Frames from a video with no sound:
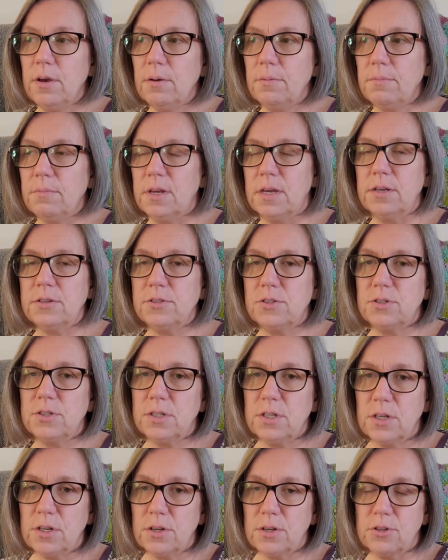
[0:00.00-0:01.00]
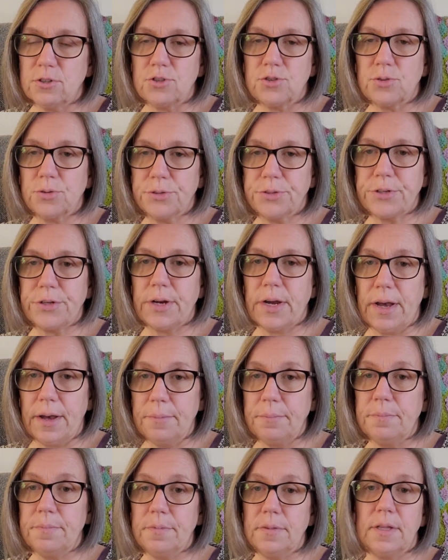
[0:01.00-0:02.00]
because you did a shoulder cap.
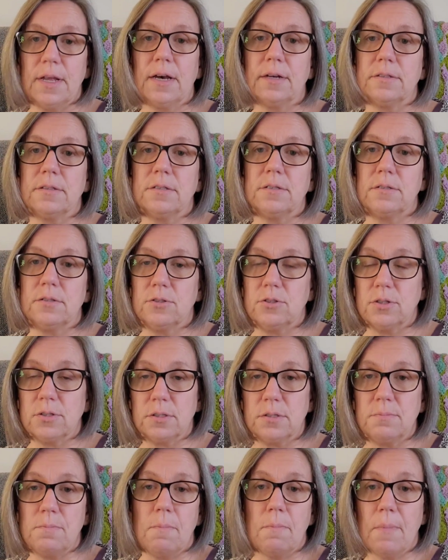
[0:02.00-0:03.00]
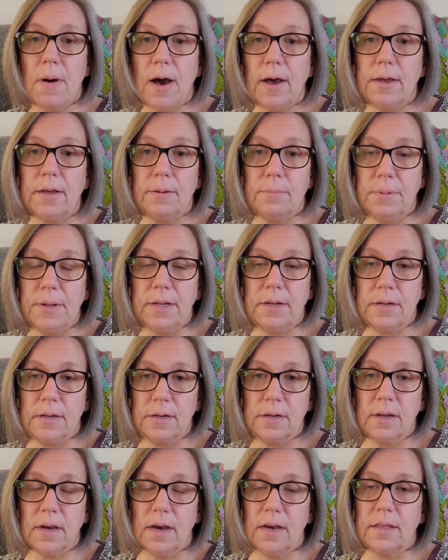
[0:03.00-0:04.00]
That's just my
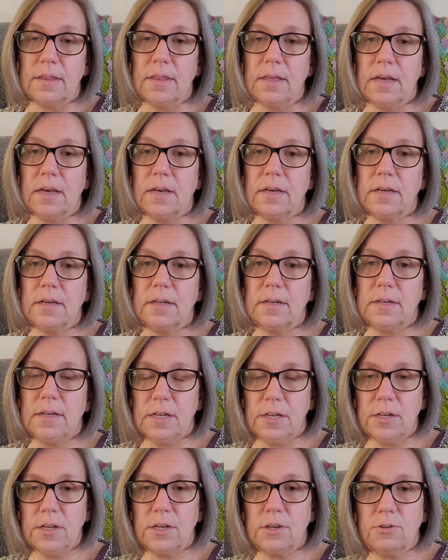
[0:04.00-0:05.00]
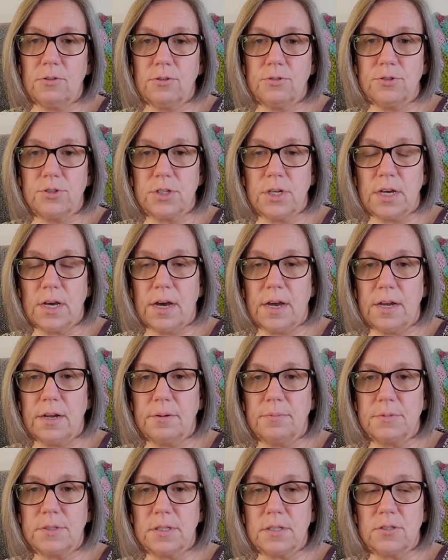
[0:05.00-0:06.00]
opinion. I think knit and crochet
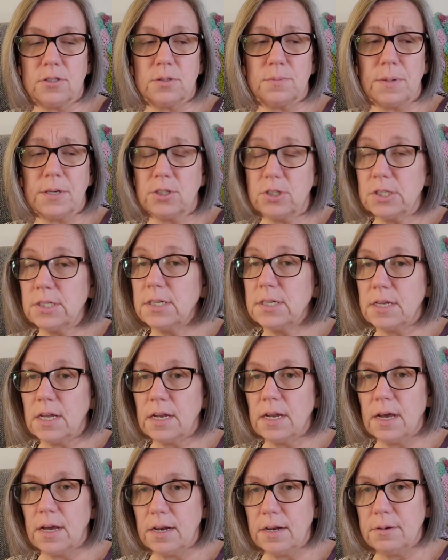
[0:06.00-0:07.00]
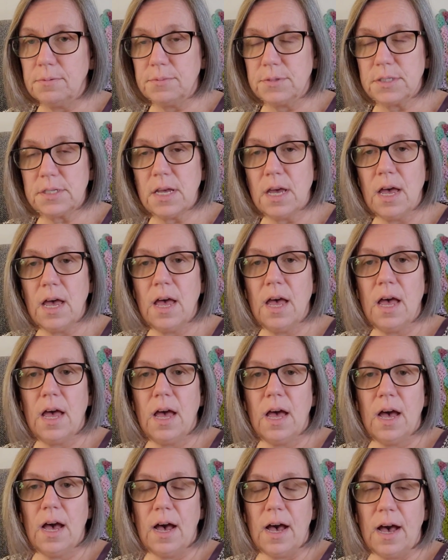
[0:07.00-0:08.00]
items, especially knit items,
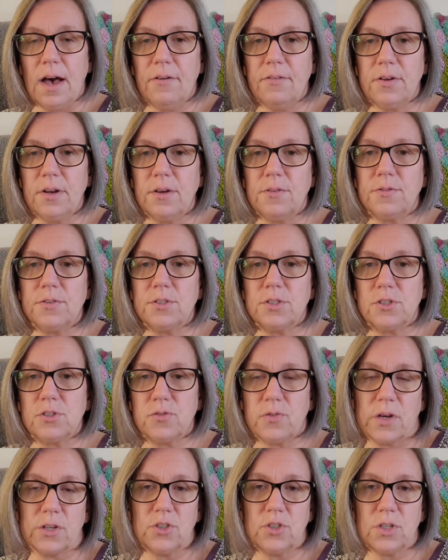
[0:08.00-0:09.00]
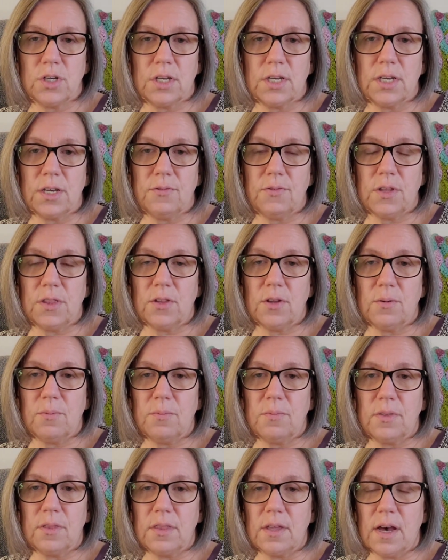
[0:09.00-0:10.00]
have enough stretch and give in
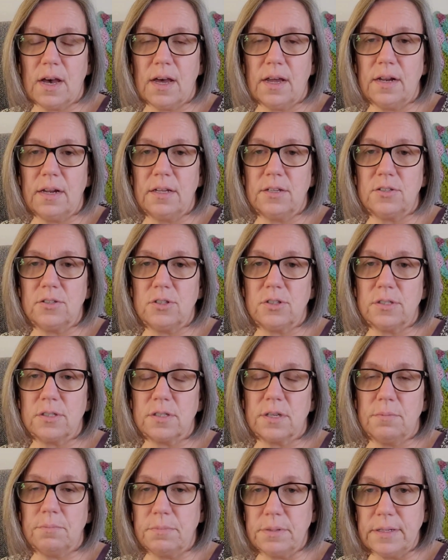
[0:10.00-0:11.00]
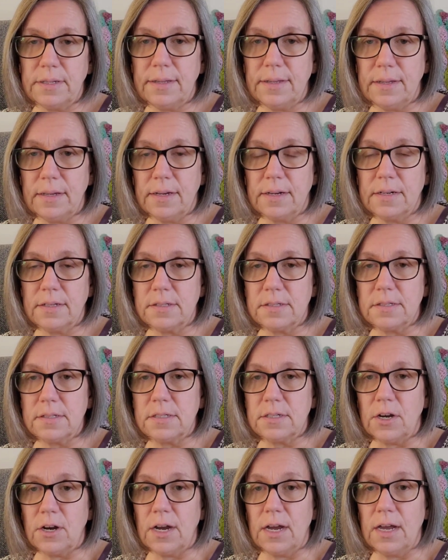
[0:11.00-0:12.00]
them that is just completely
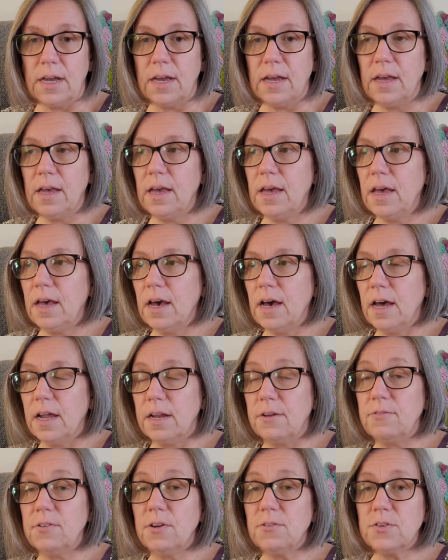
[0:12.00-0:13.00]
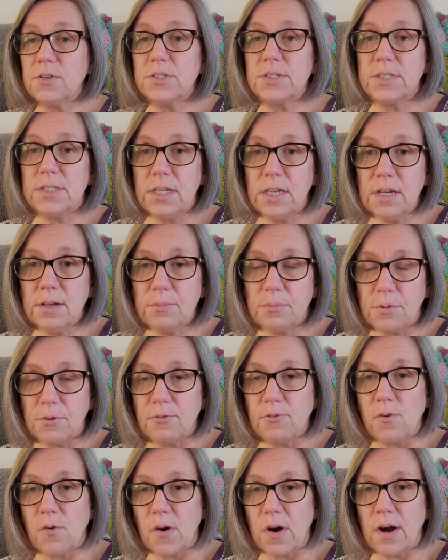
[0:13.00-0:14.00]
unnecessary. And I've never seen it
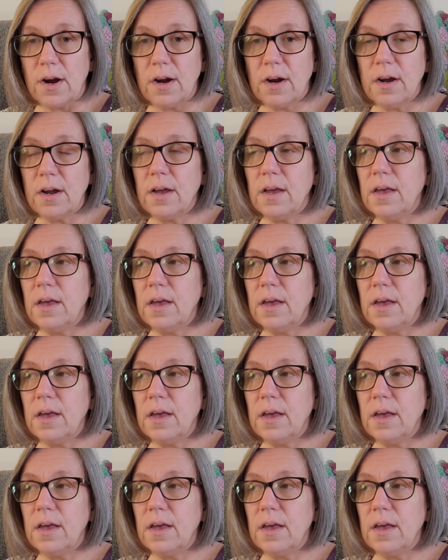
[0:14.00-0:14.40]
before,